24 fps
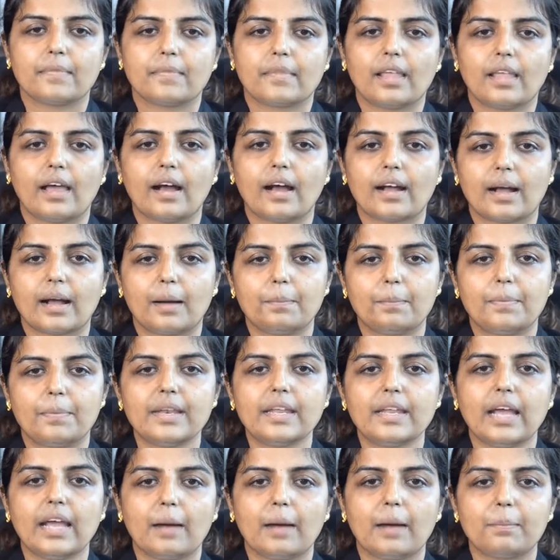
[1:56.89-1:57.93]
A company
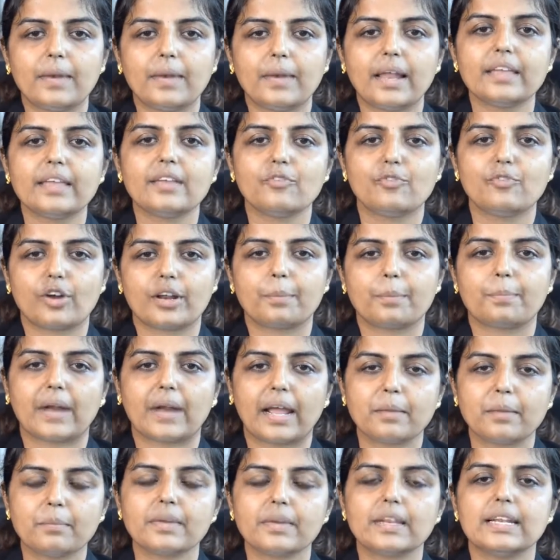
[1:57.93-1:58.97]
applying for a
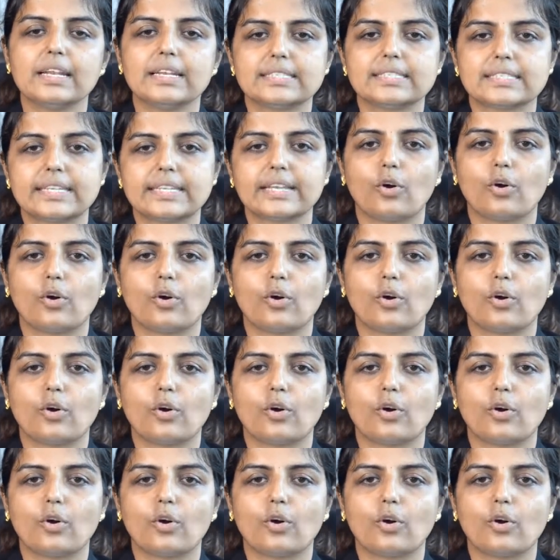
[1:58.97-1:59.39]
primary listing